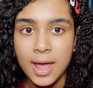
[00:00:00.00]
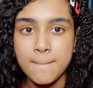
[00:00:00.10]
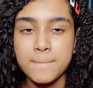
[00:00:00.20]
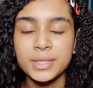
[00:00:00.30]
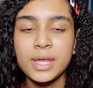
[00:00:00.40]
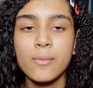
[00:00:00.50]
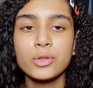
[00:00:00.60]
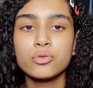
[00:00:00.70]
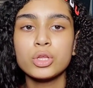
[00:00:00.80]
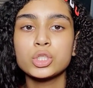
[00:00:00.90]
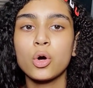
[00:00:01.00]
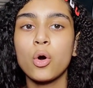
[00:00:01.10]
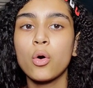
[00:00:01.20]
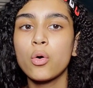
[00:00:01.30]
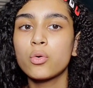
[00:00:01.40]
but they went through this
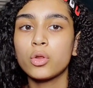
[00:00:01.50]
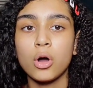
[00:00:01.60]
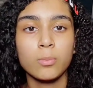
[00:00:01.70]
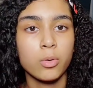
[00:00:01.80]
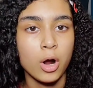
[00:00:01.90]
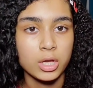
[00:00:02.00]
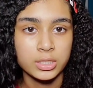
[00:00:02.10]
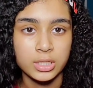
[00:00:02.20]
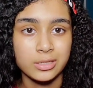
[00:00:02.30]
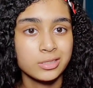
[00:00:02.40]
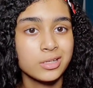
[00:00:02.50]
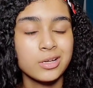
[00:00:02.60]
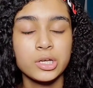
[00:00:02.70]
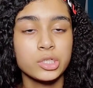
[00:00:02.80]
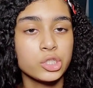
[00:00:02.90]
whole long process
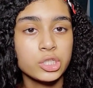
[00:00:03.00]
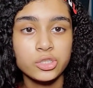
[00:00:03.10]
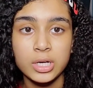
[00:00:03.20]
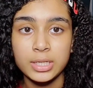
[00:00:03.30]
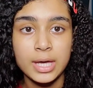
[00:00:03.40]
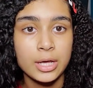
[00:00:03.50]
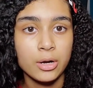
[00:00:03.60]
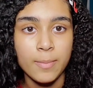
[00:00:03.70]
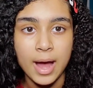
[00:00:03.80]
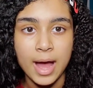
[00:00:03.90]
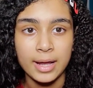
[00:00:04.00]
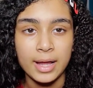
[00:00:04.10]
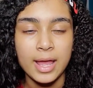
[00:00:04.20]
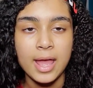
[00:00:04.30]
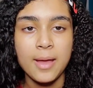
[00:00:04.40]
just trying to get her back.
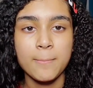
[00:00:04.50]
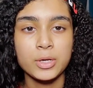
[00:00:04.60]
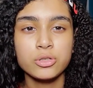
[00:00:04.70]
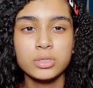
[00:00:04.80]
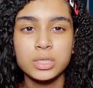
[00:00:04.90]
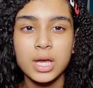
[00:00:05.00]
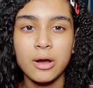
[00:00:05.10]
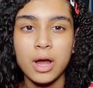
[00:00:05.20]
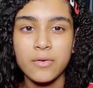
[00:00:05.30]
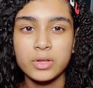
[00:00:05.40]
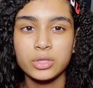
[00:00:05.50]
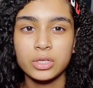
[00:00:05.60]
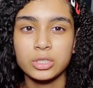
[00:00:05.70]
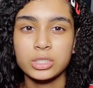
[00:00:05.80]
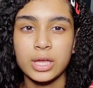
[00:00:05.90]
But you see how everything
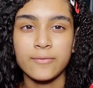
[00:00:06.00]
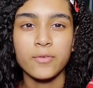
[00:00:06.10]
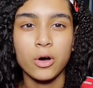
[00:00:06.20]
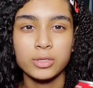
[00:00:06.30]
just like falls